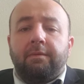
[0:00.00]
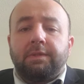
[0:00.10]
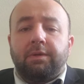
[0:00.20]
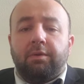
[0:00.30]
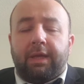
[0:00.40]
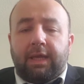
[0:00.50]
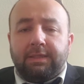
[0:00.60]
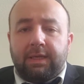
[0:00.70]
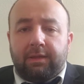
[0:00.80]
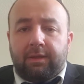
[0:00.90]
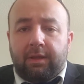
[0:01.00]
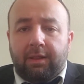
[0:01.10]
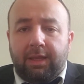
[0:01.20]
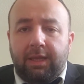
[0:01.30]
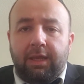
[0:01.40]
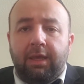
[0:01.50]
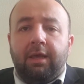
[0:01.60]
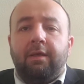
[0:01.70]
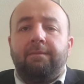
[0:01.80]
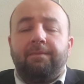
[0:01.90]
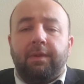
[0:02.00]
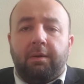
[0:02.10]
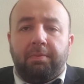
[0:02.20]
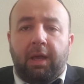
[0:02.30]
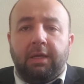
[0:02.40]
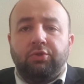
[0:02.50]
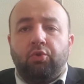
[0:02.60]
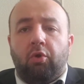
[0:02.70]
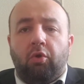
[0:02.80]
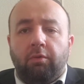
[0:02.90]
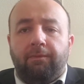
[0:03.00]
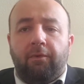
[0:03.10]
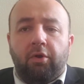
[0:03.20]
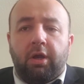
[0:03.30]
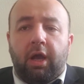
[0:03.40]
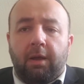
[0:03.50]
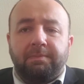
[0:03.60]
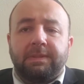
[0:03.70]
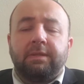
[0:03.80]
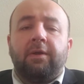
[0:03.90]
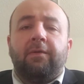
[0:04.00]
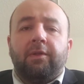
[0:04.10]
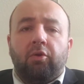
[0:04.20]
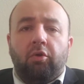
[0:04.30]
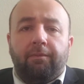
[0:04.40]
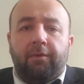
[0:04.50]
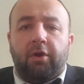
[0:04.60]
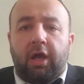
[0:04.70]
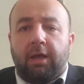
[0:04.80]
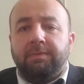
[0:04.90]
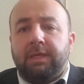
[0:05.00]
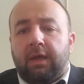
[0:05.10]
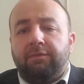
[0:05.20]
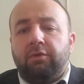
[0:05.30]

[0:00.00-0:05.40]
So like I said, leaning applies to all 4 cups. All 4 cups have